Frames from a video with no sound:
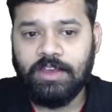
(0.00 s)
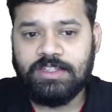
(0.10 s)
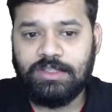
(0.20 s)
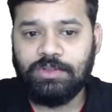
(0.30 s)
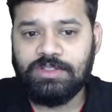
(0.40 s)

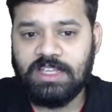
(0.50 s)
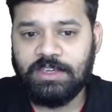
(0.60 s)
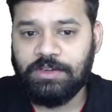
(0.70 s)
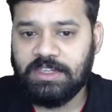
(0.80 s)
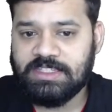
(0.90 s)
Sukuk
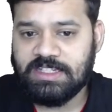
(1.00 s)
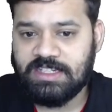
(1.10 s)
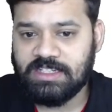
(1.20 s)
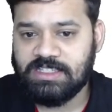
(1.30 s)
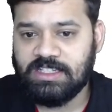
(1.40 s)
securities are
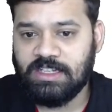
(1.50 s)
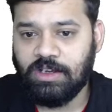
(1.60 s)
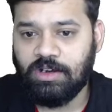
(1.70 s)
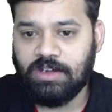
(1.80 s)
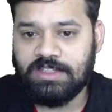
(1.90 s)
structured in
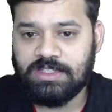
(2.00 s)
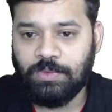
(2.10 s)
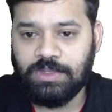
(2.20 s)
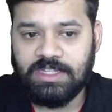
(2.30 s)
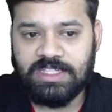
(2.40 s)
accordance
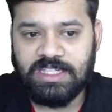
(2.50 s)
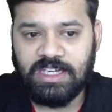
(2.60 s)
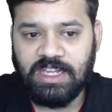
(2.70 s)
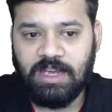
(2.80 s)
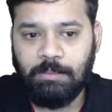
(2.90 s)
with the
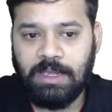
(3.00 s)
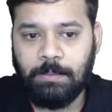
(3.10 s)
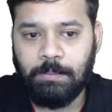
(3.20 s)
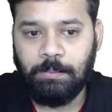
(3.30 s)
Sharia by